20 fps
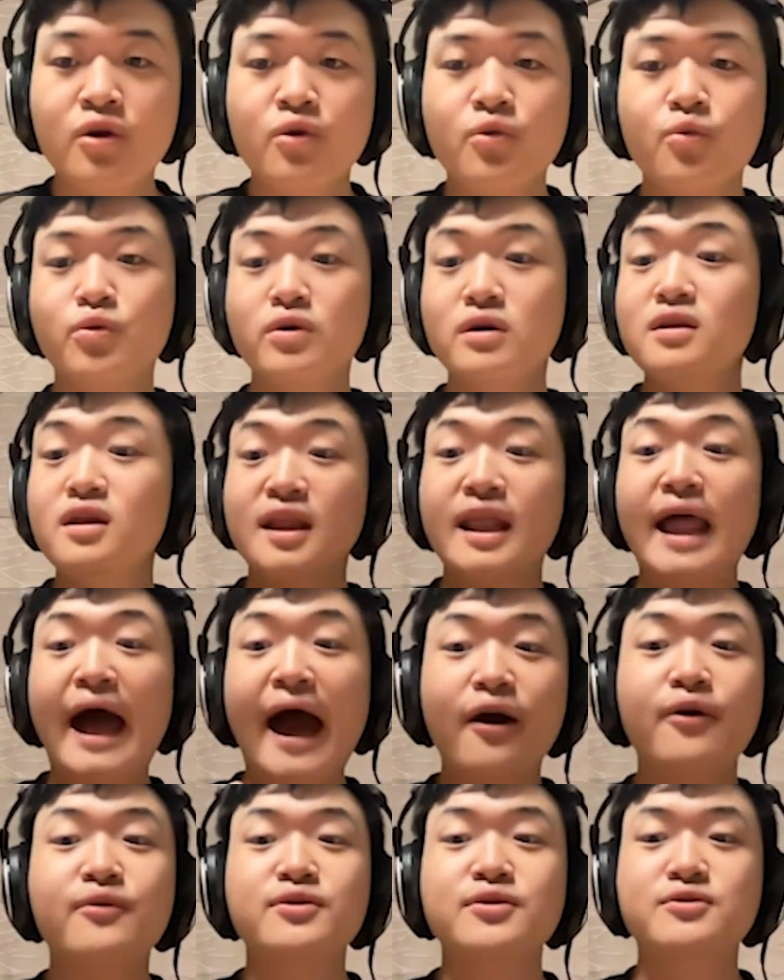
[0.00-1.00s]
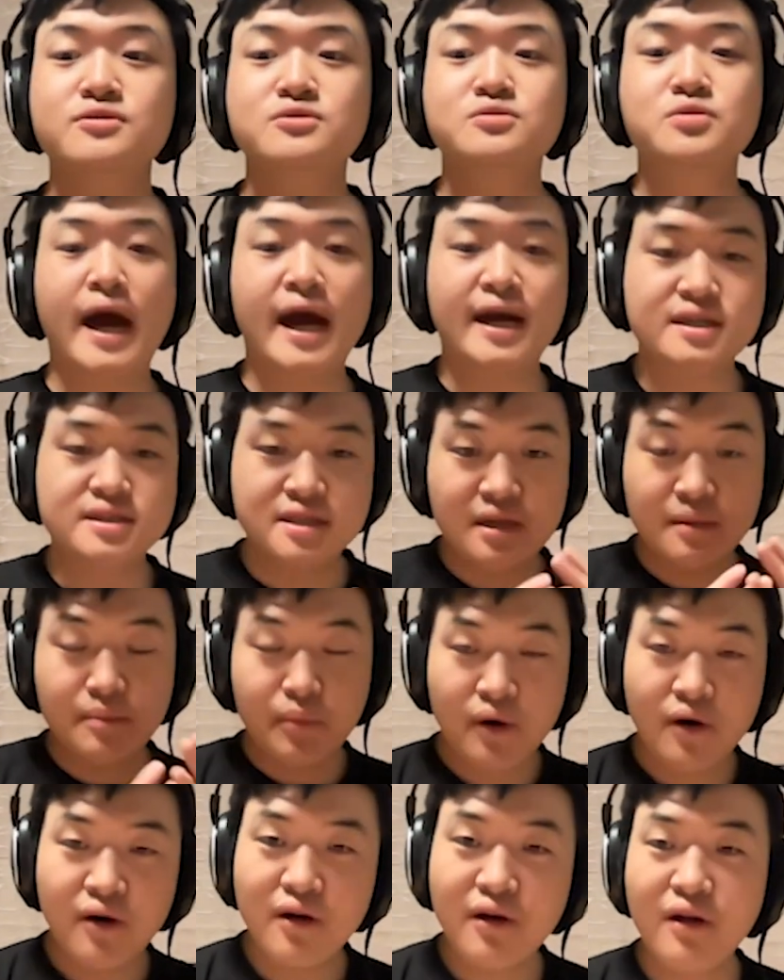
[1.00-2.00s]
will allow you to actually
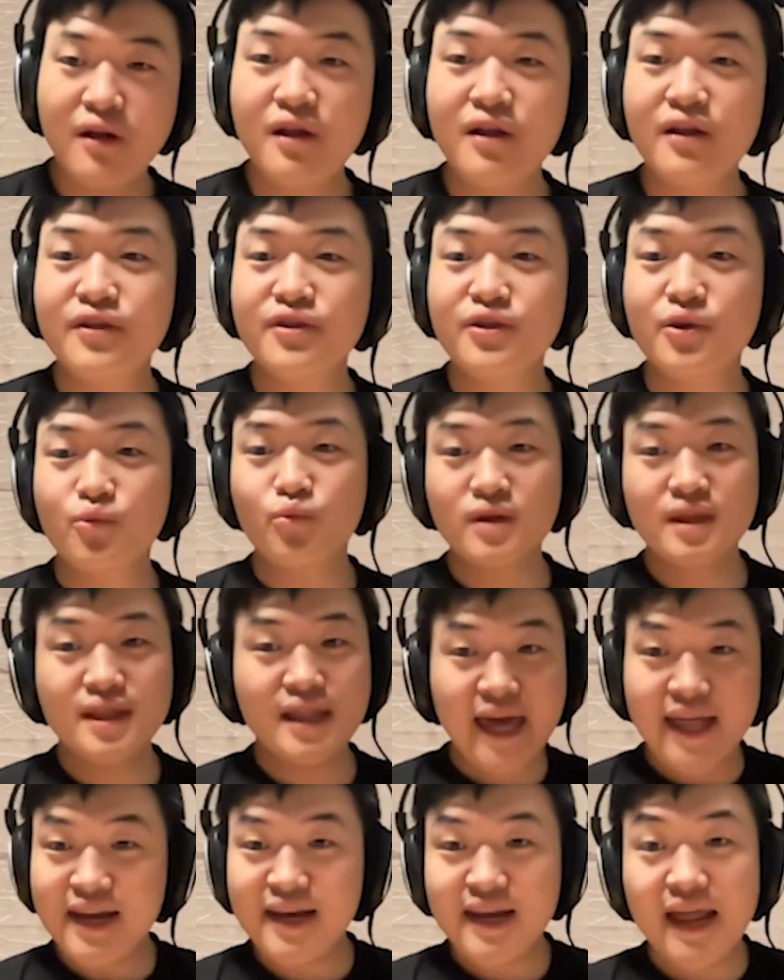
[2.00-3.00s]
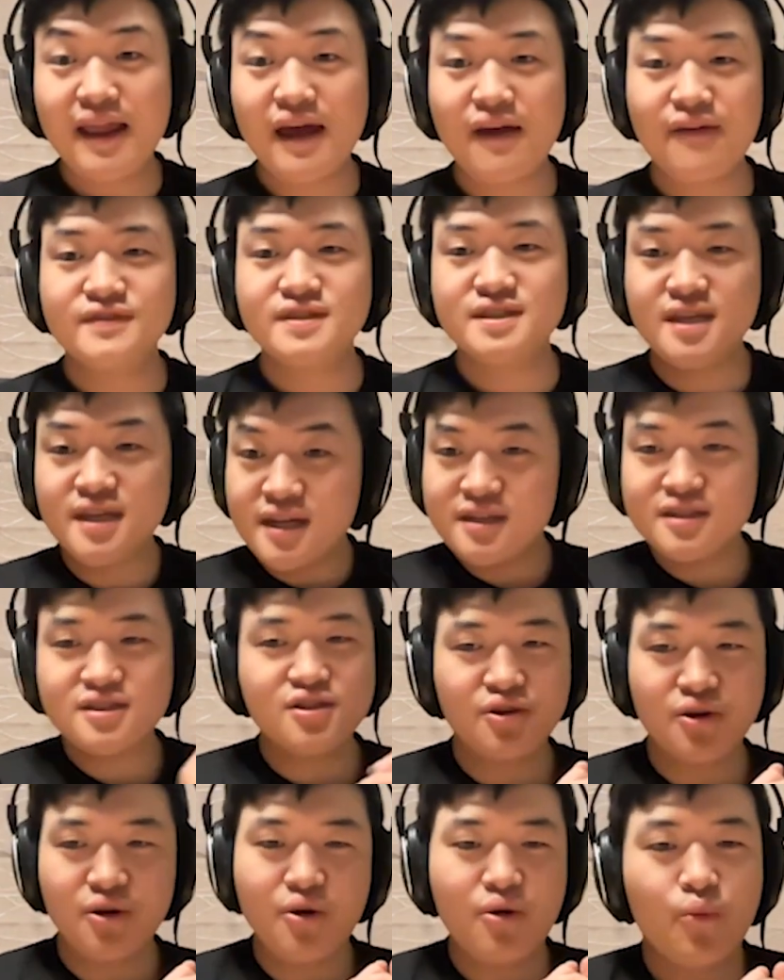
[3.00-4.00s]
pull the related NFT into
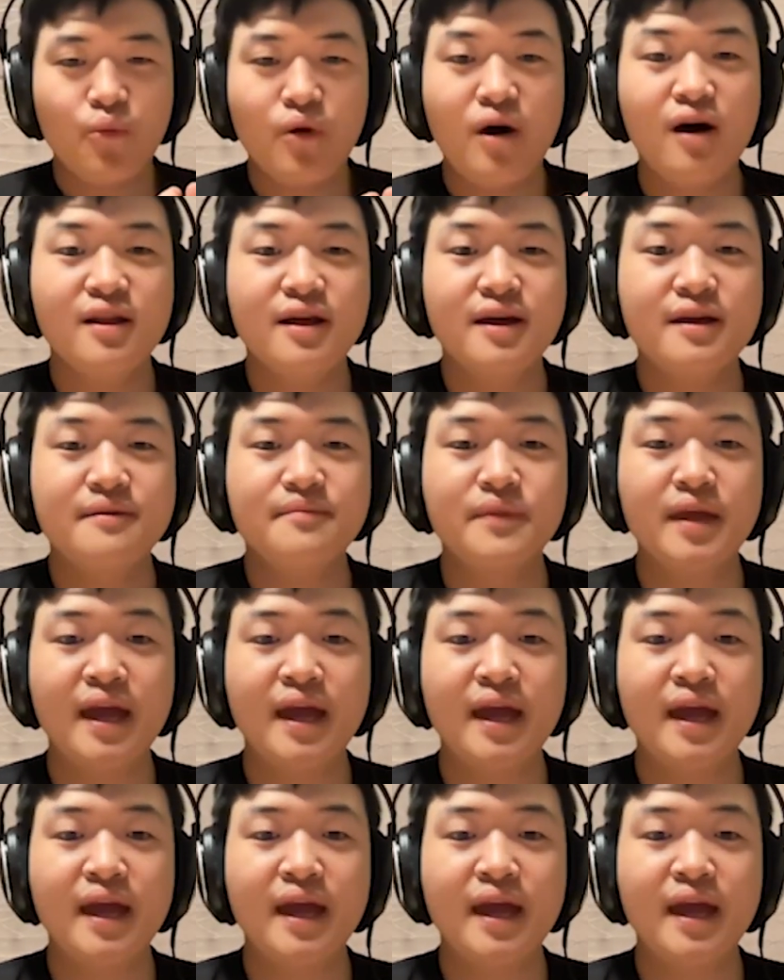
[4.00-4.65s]
your own wallet.